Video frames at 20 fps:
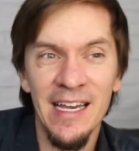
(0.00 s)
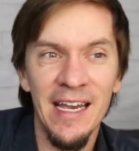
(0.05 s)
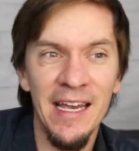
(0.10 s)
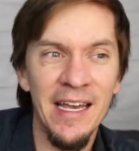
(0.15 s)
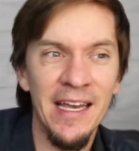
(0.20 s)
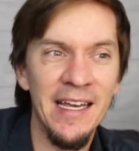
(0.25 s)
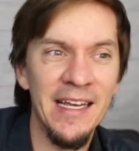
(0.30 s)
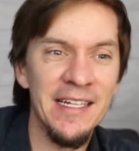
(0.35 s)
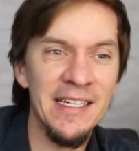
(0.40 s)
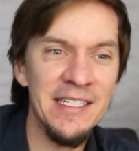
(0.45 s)

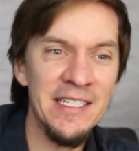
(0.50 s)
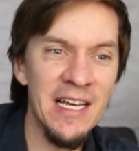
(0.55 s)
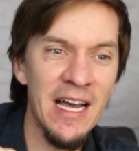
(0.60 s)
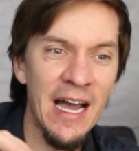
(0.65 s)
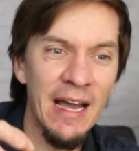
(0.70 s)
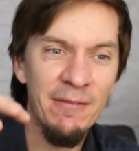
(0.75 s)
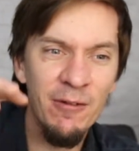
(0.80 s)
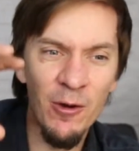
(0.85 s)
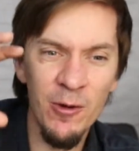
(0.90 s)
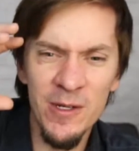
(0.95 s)
And
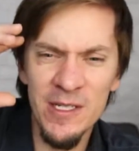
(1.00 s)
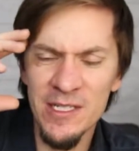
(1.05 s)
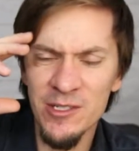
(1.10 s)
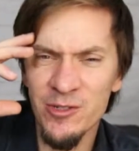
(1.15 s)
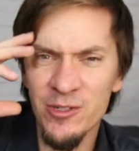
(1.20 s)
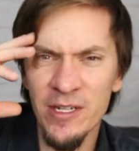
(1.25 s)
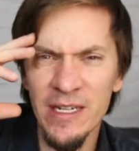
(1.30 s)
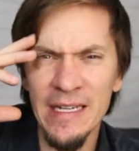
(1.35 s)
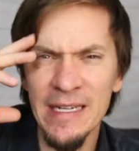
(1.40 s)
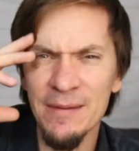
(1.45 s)
I've always
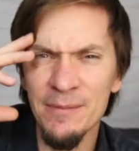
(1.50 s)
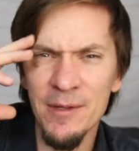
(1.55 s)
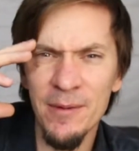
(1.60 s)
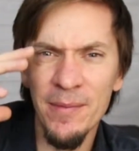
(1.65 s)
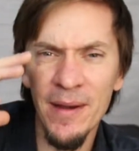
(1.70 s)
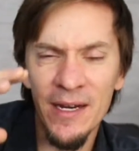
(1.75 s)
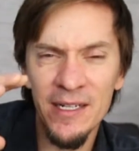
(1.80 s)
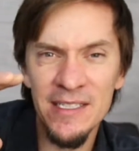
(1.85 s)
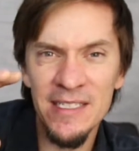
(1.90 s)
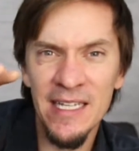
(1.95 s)
dreamed
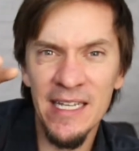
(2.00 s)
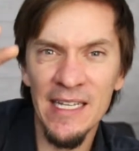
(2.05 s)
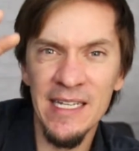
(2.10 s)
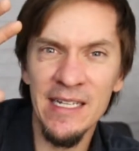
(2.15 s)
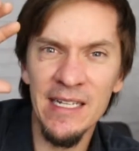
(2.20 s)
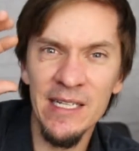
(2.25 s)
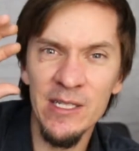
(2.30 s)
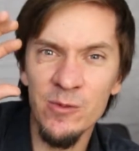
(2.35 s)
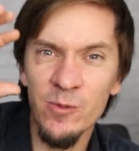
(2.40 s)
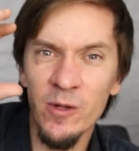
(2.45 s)
about
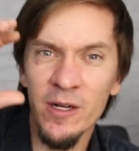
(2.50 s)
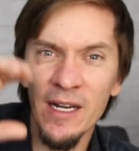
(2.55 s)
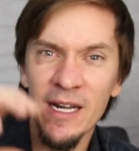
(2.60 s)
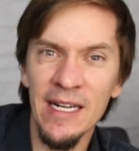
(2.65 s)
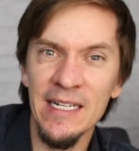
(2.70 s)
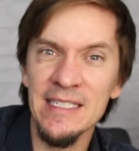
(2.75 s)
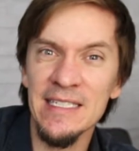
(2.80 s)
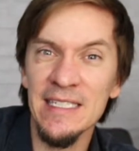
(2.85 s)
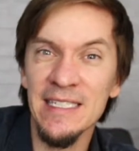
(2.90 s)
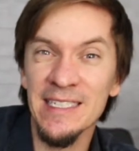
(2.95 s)
taking this one
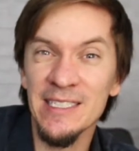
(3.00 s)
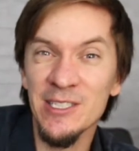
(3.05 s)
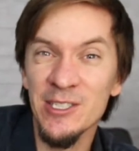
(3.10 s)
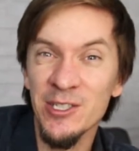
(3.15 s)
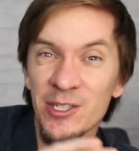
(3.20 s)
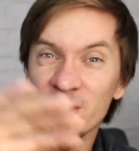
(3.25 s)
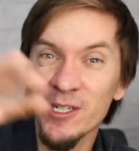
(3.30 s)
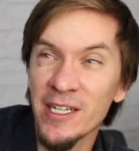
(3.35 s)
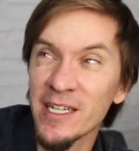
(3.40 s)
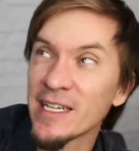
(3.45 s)
idea and
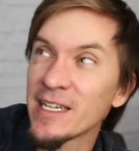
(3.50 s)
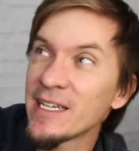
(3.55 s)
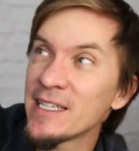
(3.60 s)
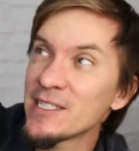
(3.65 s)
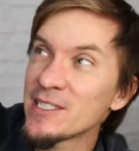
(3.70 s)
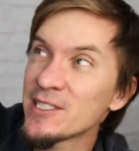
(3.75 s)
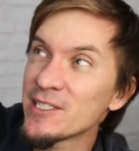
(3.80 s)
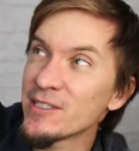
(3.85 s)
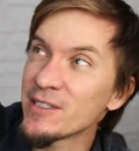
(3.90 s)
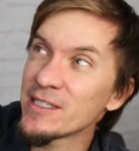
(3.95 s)
turning it
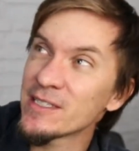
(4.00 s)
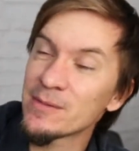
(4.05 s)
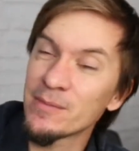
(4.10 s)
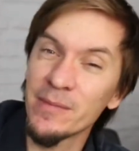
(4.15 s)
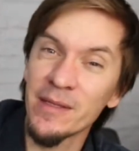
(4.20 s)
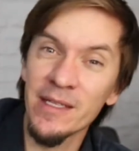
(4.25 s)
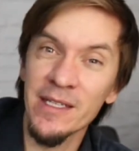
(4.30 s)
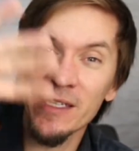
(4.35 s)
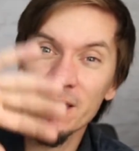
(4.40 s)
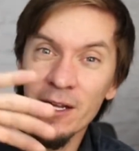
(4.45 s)
into this
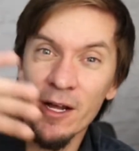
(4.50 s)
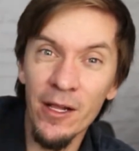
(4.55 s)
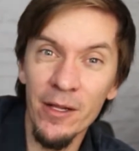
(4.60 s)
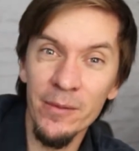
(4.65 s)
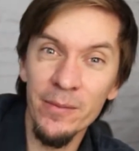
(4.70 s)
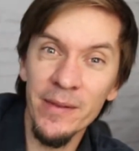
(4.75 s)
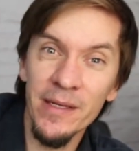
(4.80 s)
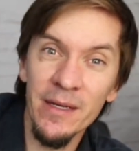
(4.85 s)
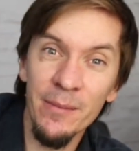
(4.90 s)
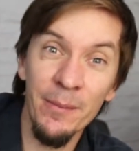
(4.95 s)

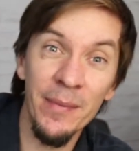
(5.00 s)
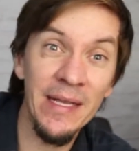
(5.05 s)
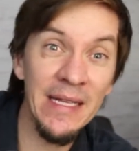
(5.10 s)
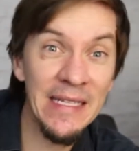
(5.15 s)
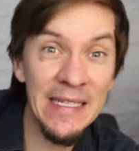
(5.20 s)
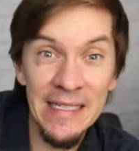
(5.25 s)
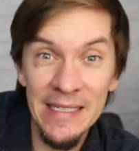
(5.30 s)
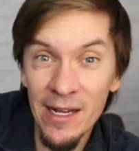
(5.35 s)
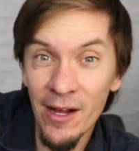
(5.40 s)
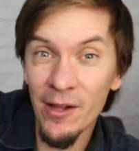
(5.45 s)

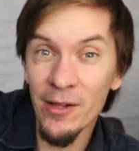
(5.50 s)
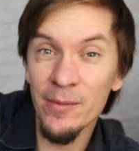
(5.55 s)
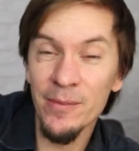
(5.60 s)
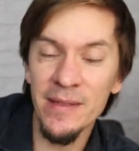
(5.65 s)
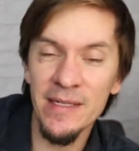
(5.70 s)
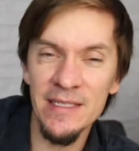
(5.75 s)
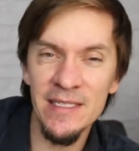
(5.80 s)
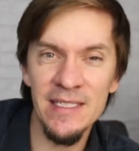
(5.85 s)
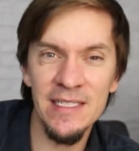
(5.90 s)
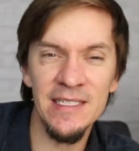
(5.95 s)
billion-dollar
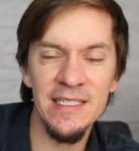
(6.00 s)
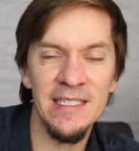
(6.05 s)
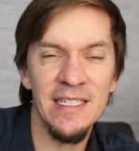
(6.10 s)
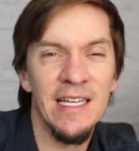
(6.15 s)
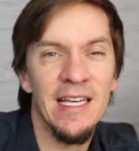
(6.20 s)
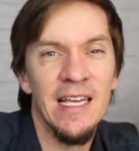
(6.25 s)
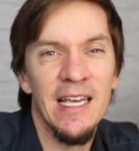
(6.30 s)
business.